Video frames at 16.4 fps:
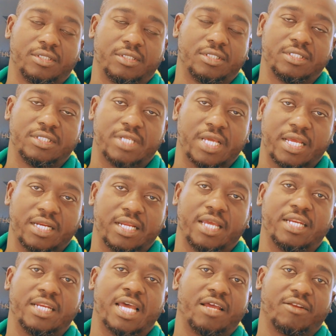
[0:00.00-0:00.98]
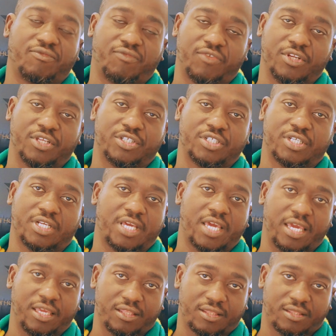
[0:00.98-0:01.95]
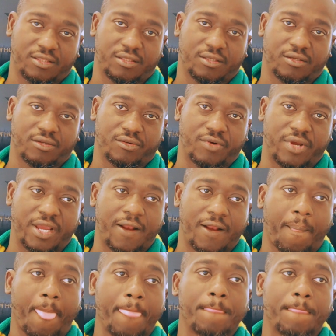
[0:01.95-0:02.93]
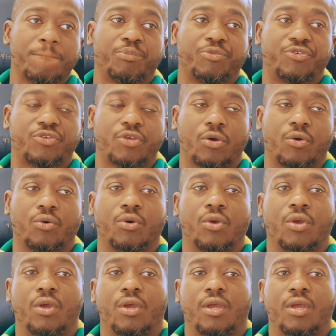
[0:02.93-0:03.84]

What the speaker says: and not finish 8th, right? So